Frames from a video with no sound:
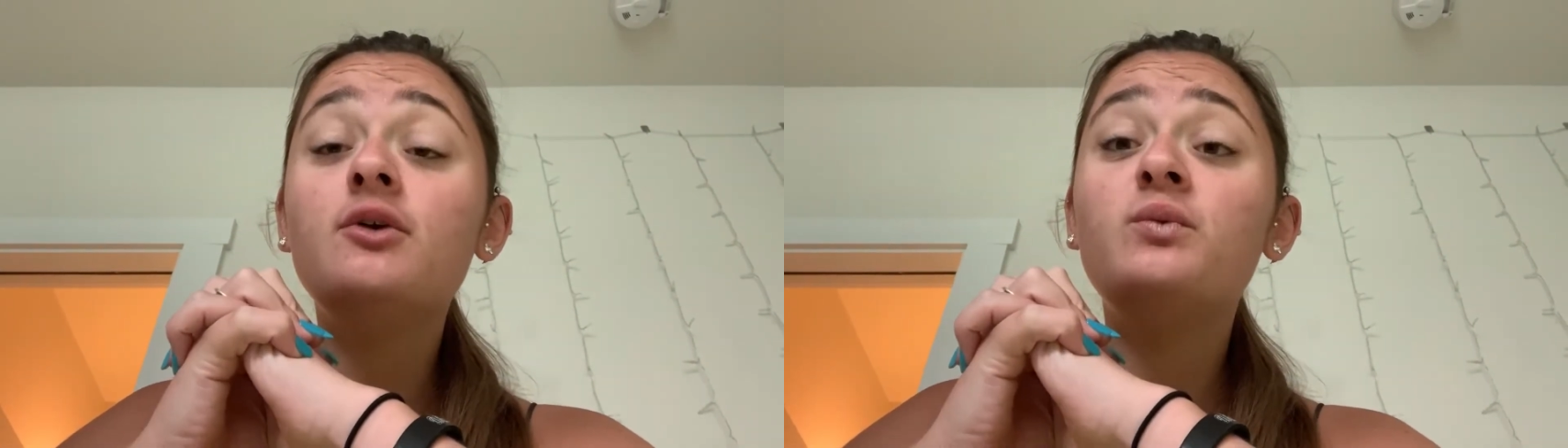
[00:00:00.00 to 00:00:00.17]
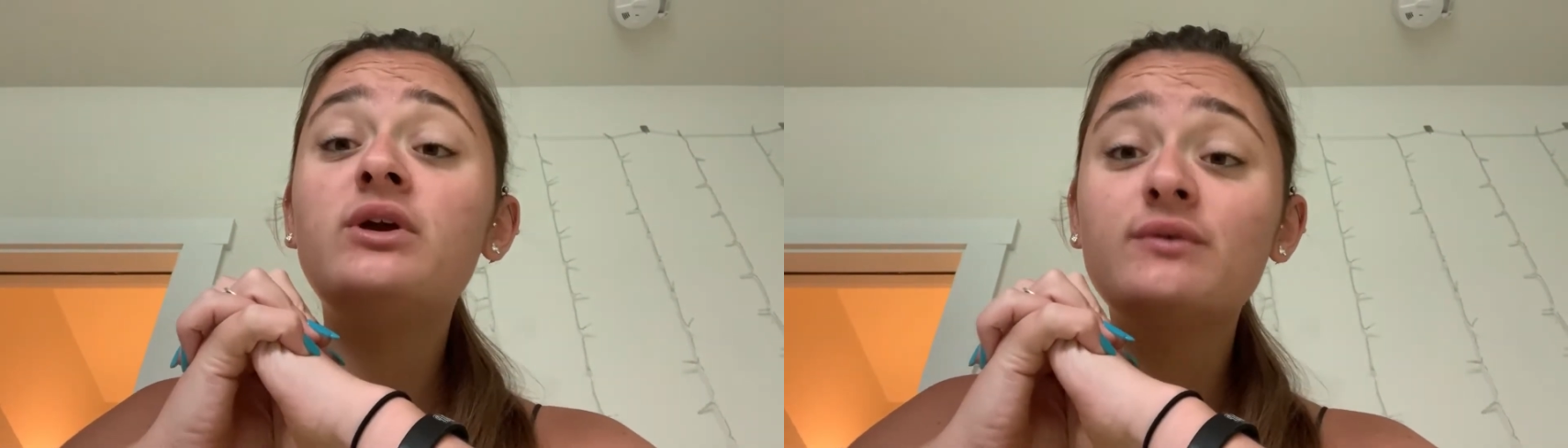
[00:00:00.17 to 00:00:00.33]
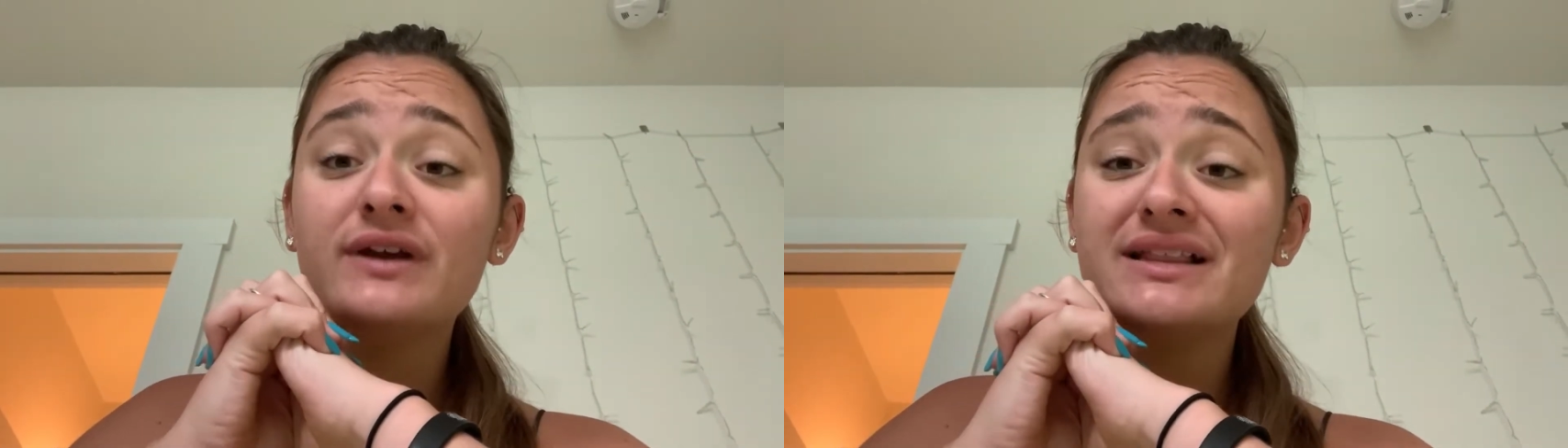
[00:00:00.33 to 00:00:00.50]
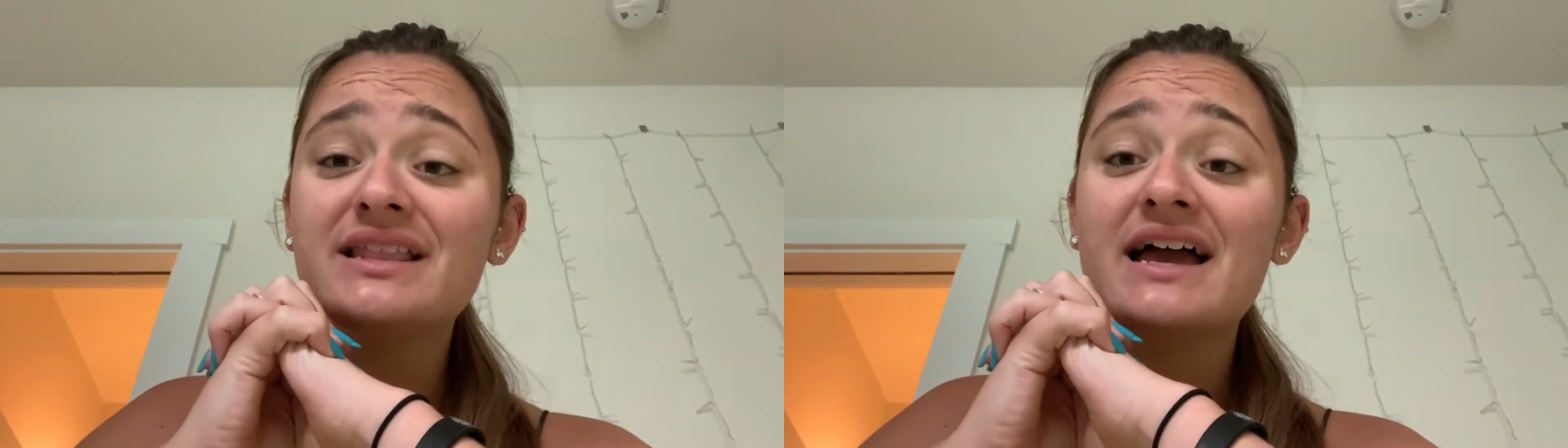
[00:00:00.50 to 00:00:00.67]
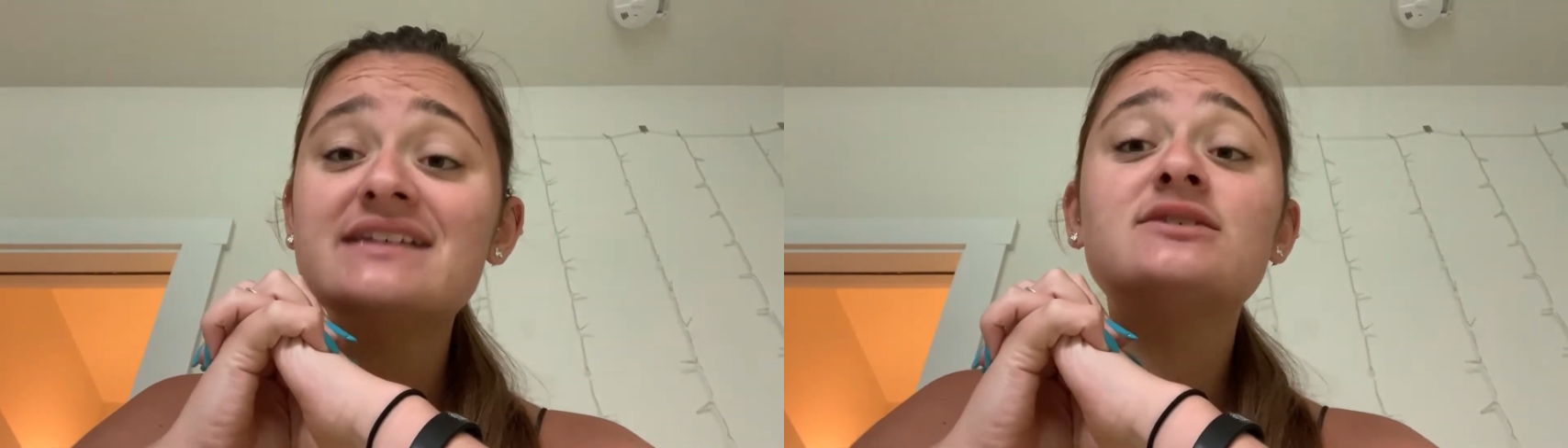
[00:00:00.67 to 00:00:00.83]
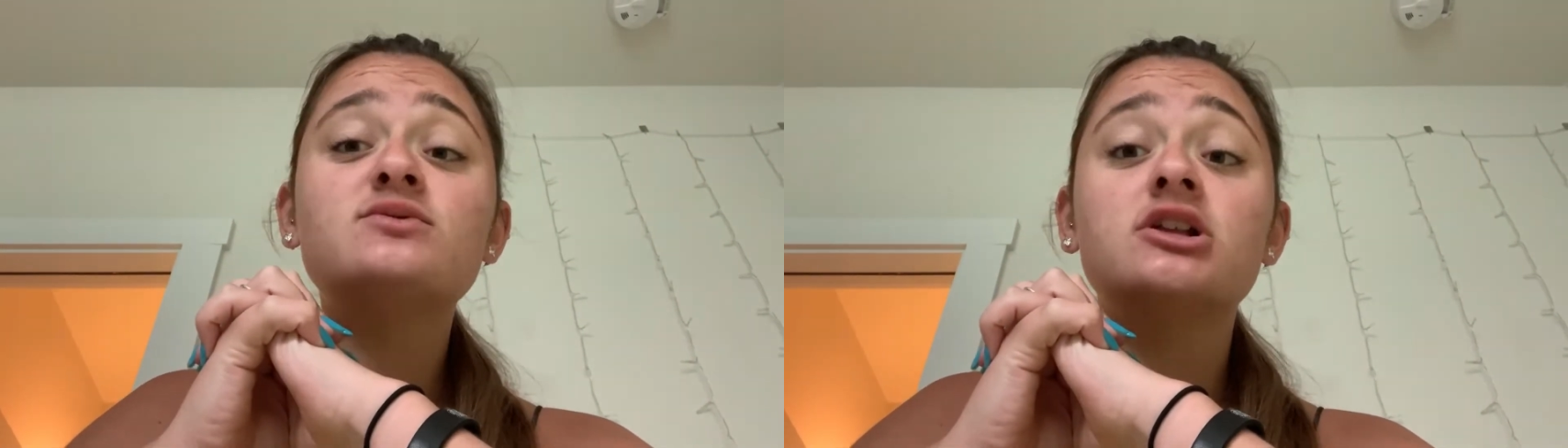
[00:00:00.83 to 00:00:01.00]
we
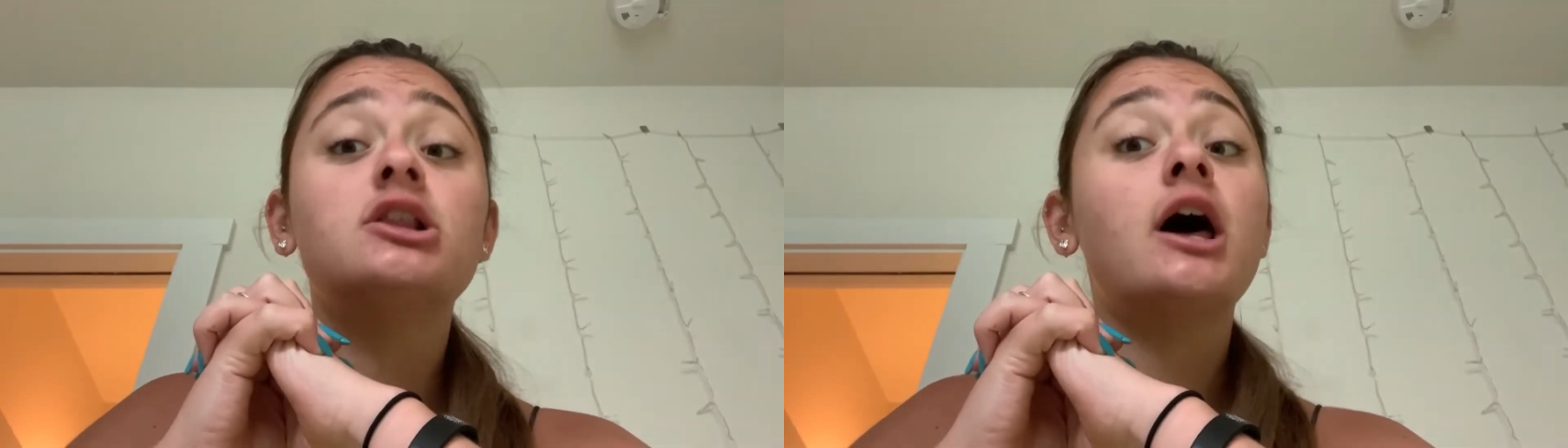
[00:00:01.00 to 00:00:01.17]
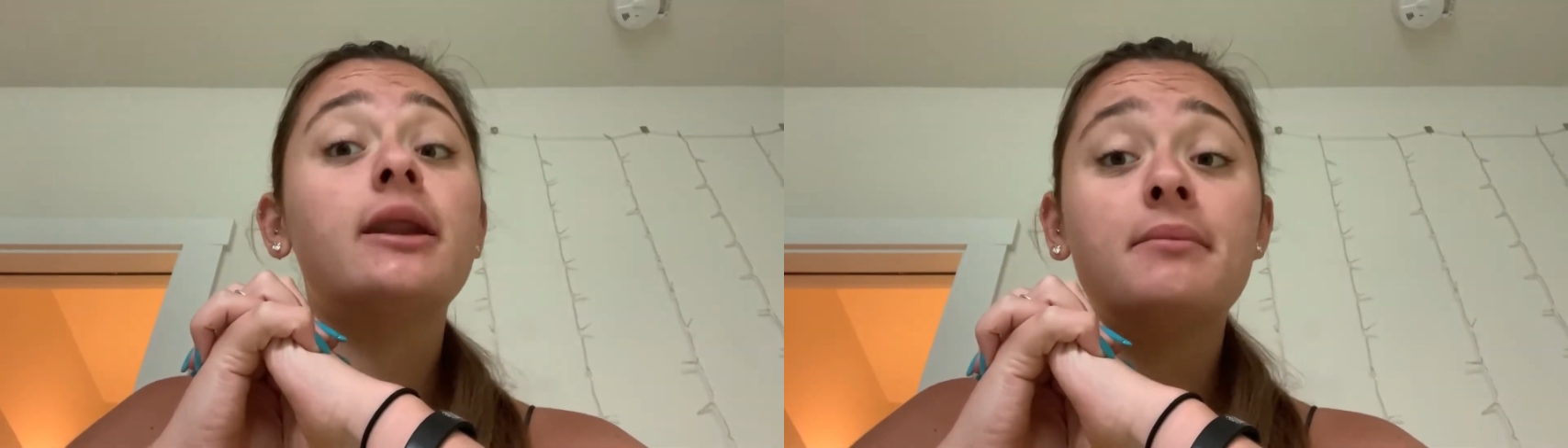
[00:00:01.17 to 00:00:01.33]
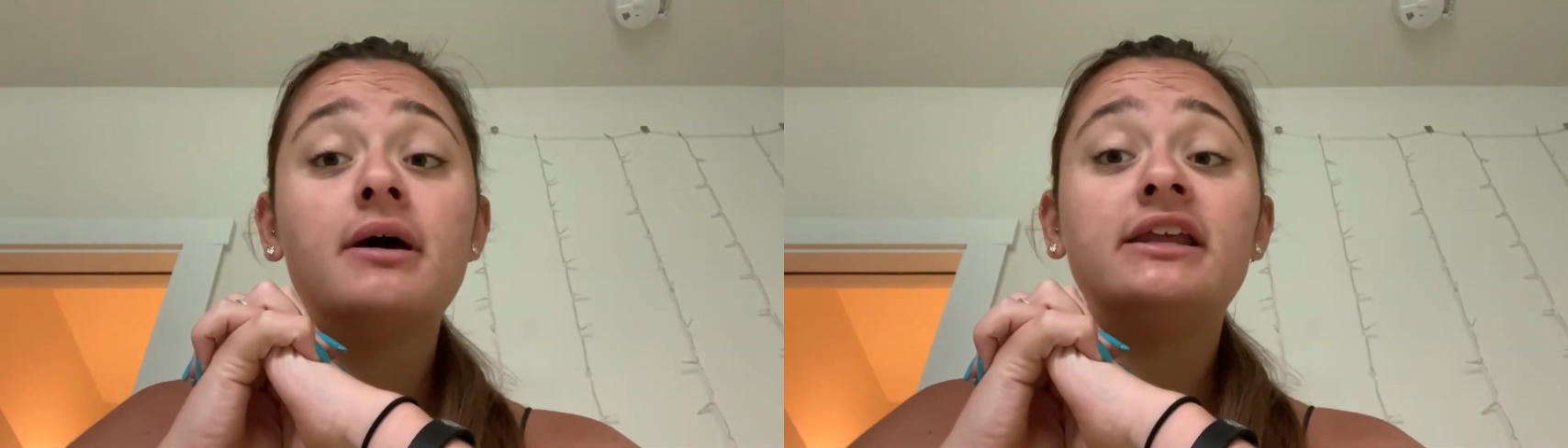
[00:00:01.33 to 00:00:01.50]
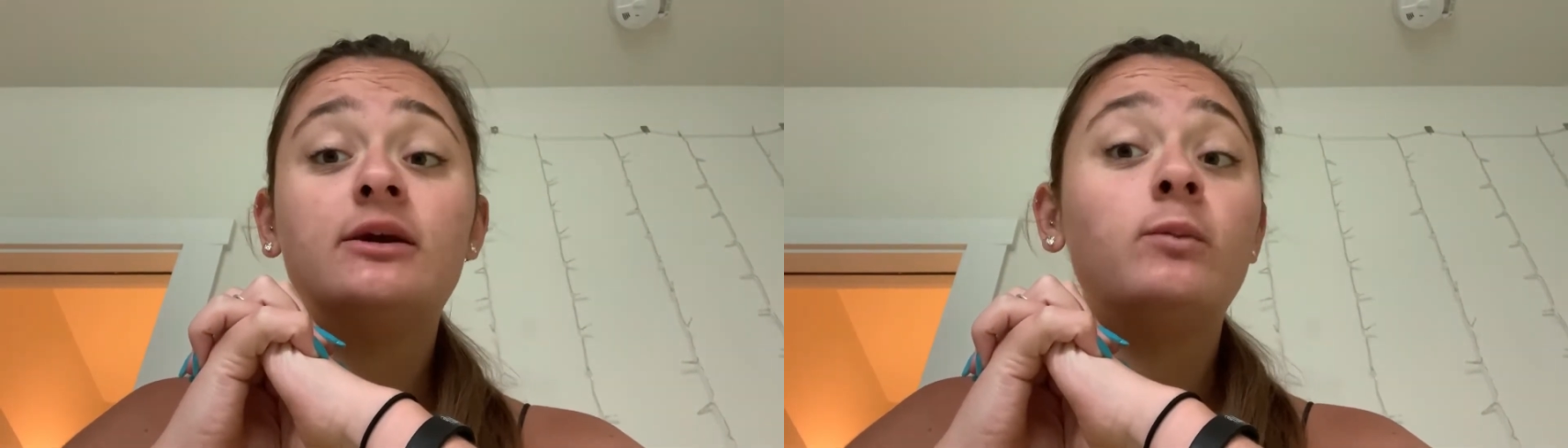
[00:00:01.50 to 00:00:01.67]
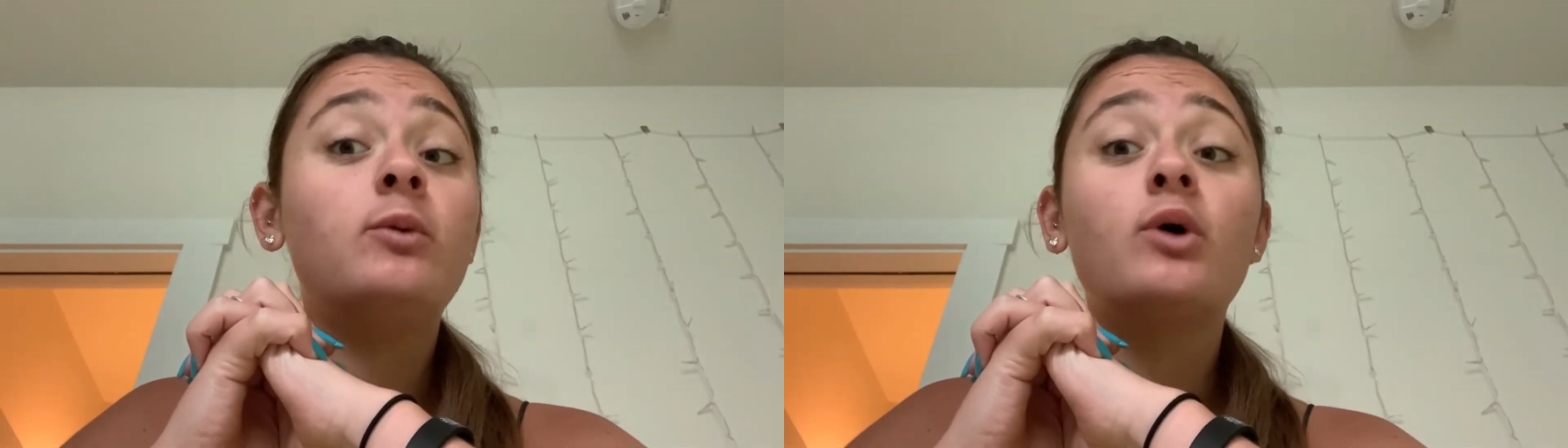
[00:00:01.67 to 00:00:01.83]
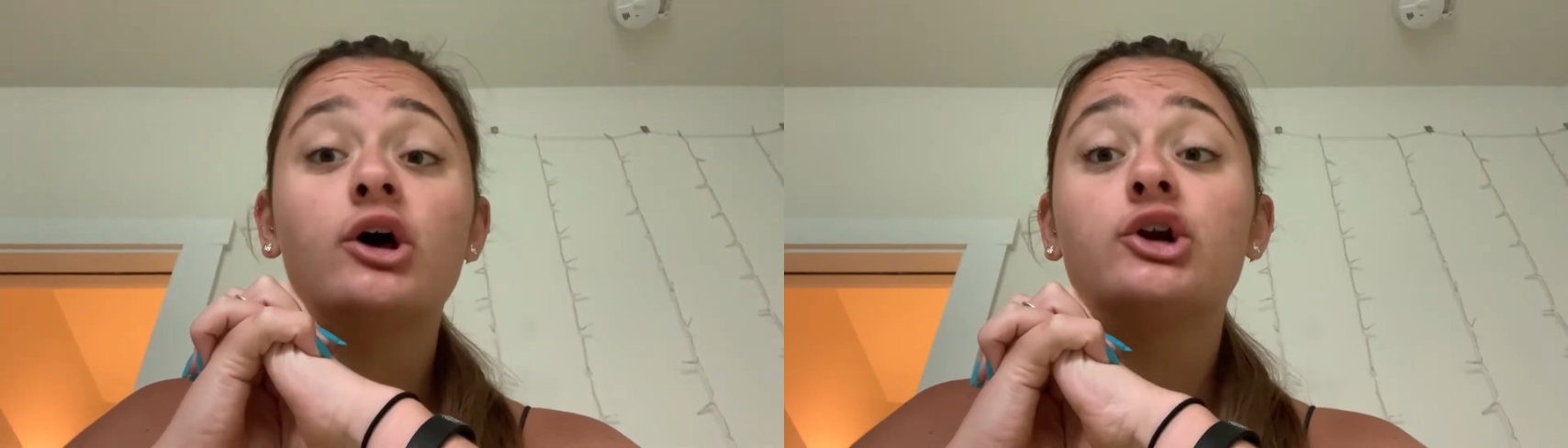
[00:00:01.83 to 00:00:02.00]
realized it was a lot of money and
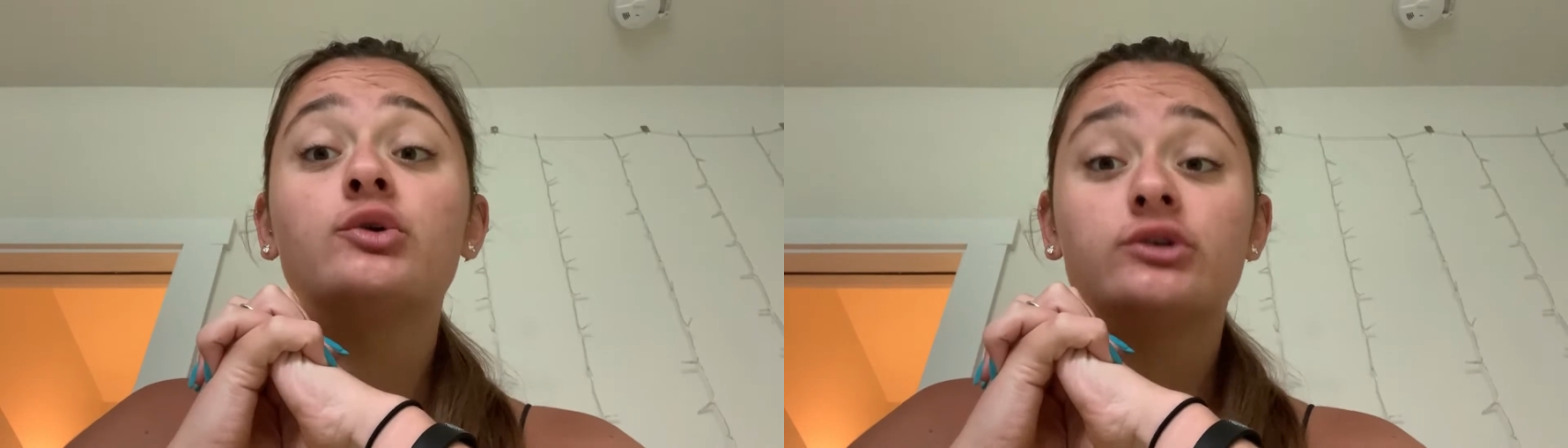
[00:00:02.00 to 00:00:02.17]
we wanted to